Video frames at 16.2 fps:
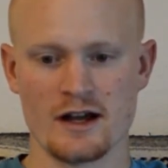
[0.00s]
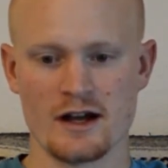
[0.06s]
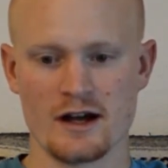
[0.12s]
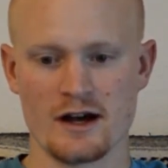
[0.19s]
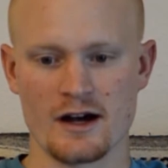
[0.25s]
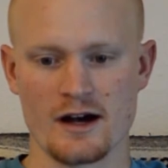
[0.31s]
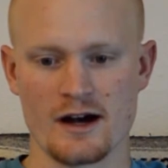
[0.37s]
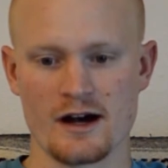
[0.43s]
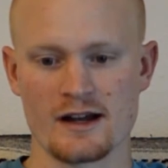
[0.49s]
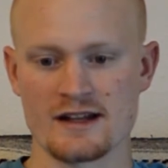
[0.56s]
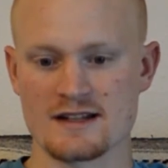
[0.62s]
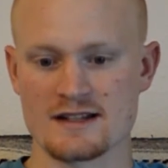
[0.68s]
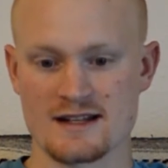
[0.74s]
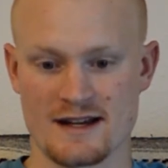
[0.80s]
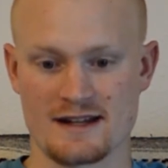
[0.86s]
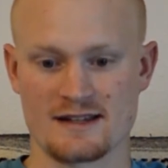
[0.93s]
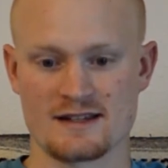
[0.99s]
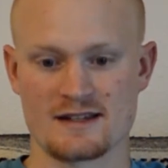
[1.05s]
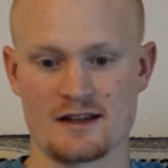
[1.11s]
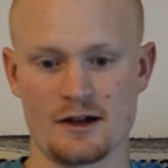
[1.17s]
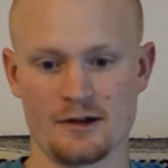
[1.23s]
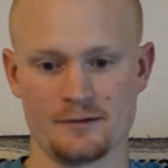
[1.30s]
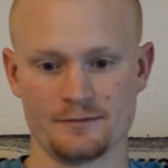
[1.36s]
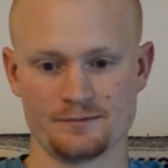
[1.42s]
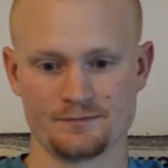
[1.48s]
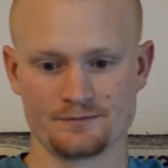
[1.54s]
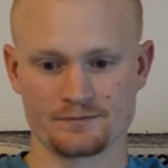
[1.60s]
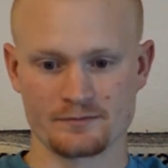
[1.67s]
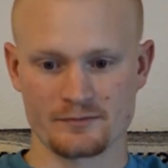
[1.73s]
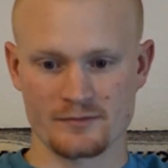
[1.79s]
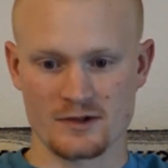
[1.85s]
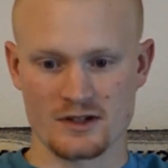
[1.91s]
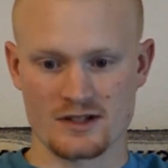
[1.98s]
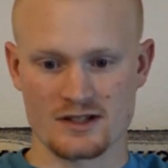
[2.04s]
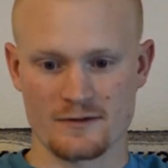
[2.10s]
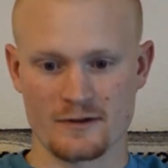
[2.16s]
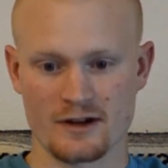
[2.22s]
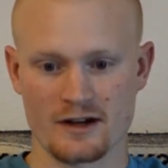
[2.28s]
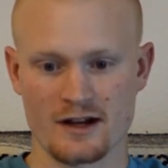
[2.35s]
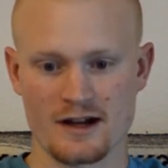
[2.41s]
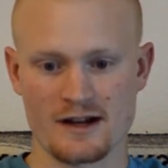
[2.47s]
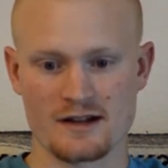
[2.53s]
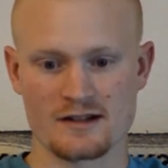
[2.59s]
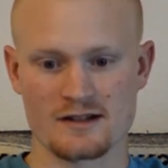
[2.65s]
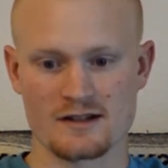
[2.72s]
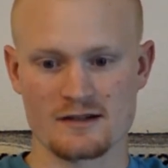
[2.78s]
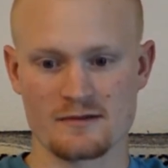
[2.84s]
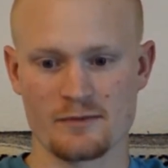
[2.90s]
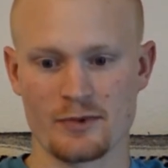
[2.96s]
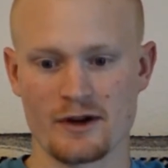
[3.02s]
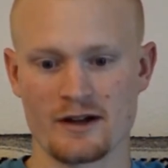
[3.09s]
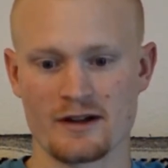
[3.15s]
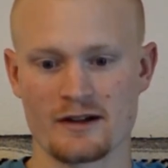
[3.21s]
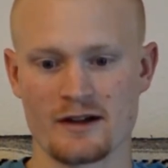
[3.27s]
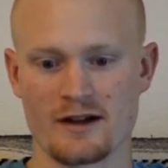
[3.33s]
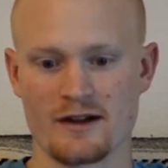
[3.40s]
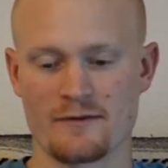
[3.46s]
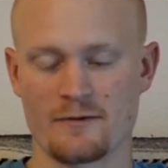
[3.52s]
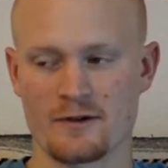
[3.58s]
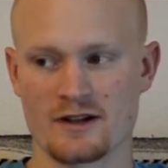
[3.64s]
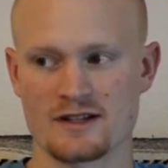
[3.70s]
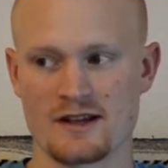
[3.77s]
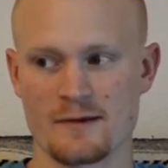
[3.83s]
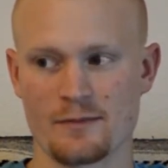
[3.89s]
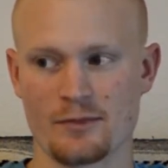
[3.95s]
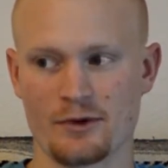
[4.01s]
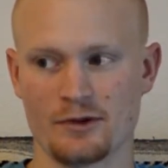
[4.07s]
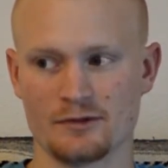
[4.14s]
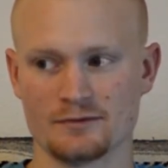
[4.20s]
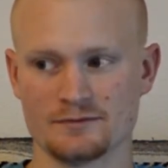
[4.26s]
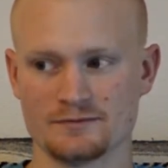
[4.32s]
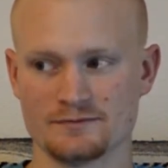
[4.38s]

inside of the cell. There's different kinds, but for example,